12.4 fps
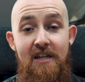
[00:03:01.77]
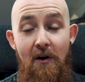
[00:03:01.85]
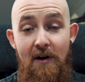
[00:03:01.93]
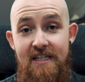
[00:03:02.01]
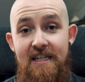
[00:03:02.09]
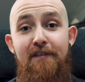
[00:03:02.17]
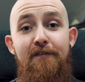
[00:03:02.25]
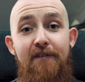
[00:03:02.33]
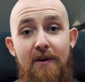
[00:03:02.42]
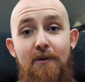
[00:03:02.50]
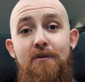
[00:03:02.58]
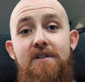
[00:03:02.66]
It honestly
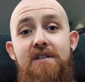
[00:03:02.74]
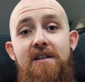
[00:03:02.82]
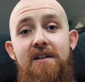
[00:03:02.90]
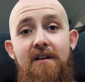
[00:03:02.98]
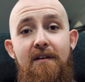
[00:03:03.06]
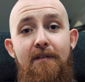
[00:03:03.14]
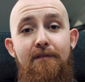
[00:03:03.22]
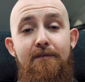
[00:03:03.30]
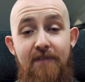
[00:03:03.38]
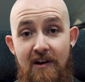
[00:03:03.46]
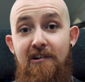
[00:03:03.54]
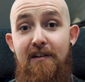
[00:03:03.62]
feels
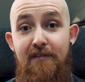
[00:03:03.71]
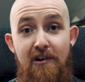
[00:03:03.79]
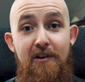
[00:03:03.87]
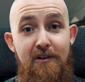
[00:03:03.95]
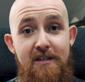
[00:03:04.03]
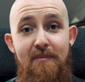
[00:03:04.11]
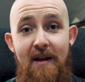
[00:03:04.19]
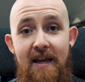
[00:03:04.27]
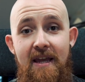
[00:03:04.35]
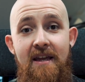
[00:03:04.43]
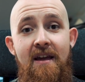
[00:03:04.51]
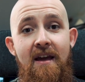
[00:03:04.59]
very, very good to
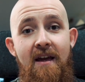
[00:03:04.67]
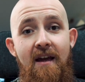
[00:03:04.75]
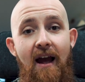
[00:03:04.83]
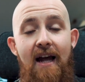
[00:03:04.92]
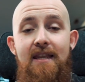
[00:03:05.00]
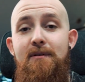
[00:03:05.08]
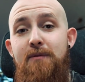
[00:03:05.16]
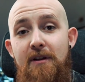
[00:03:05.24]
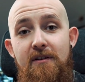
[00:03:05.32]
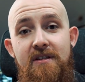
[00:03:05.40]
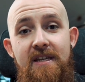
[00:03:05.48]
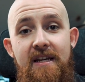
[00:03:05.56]
play. Anthem's one of
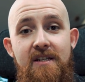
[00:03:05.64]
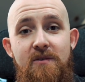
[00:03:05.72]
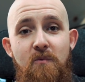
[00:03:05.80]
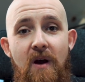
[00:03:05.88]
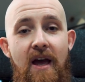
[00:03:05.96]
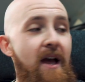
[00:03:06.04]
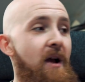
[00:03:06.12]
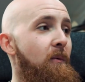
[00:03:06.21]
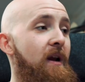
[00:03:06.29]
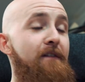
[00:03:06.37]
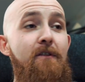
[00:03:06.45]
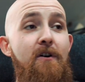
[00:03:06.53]
those things where,
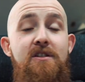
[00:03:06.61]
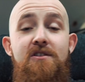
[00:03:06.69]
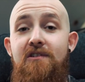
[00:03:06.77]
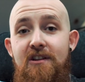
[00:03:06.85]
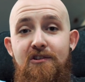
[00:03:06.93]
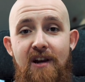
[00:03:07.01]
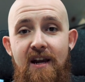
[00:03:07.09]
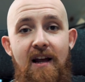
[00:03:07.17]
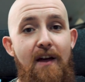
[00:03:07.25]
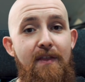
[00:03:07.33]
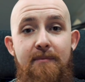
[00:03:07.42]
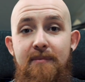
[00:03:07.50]
when I first saw it in the trailer,
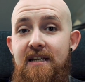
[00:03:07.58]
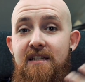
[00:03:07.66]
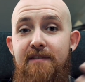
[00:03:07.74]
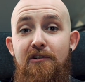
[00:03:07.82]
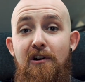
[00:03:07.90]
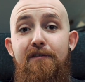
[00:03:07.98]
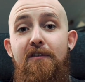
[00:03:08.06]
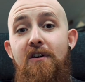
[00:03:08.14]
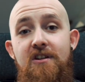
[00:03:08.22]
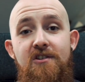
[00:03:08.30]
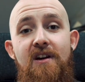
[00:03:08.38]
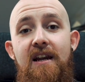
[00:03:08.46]
I think back to the very
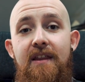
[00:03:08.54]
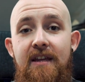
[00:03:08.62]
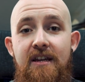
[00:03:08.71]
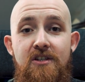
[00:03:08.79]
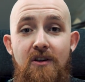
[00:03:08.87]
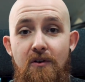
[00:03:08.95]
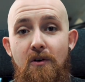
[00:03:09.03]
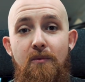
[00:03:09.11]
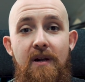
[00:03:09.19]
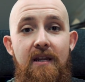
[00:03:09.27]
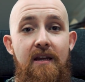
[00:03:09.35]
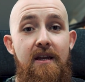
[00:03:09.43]
first trailer they showed
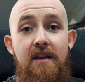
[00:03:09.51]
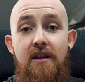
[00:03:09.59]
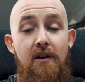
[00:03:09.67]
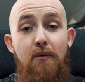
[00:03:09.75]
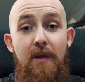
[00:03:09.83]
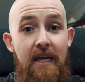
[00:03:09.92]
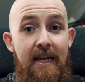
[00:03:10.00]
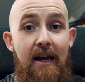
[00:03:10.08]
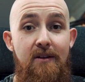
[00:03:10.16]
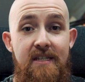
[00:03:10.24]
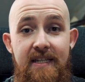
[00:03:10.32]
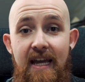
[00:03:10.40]
when they, you know, when they
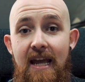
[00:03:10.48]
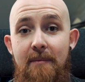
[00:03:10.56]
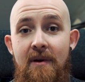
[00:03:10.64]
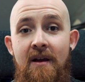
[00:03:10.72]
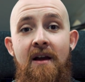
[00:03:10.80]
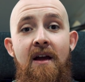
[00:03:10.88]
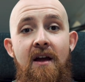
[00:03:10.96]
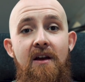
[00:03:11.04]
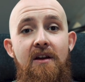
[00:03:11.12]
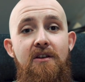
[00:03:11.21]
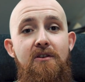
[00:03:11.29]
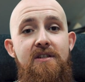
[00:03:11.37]
announced the game,
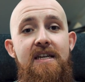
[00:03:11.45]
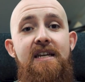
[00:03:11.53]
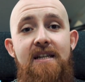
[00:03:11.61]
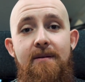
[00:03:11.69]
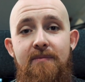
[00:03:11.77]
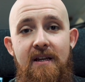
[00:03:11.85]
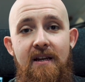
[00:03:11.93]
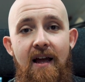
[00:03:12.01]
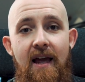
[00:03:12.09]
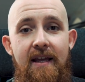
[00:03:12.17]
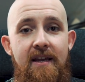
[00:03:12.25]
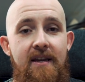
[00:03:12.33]
you see something
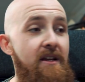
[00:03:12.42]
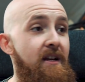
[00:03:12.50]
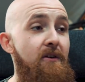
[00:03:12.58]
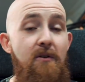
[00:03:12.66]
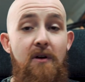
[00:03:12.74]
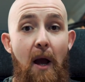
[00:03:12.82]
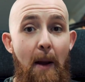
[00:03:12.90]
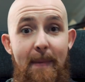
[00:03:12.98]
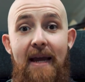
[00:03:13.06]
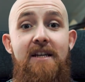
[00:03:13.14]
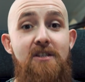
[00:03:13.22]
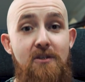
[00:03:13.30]
like, you know, a
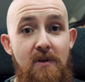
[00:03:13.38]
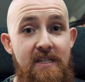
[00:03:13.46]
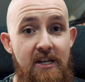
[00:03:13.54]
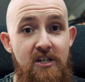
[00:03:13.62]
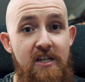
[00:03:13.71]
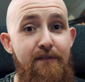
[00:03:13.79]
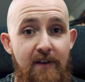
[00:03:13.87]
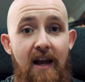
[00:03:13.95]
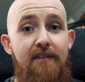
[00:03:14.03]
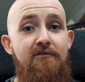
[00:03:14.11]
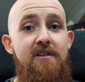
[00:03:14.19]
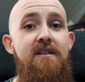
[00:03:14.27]
mech suit essentially
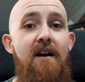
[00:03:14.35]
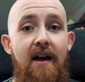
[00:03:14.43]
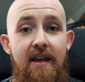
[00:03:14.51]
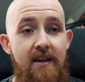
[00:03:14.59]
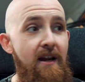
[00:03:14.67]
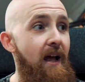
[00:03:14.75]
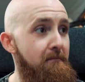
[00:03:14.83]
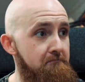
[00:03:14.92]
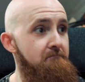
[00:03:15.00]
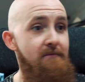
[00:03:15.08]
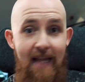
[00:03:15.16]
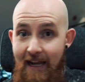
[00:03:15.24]
flying through the sky, and you're like,
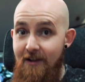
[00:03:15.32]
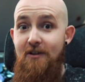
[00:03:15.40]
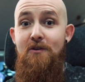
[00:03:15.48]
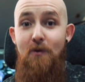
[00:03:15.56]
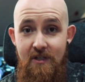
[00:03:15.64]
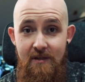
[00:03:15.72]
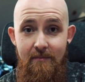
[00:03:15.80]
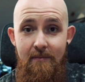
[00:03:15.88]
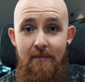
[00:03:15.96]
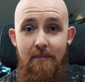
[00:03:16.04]
that looks awesome.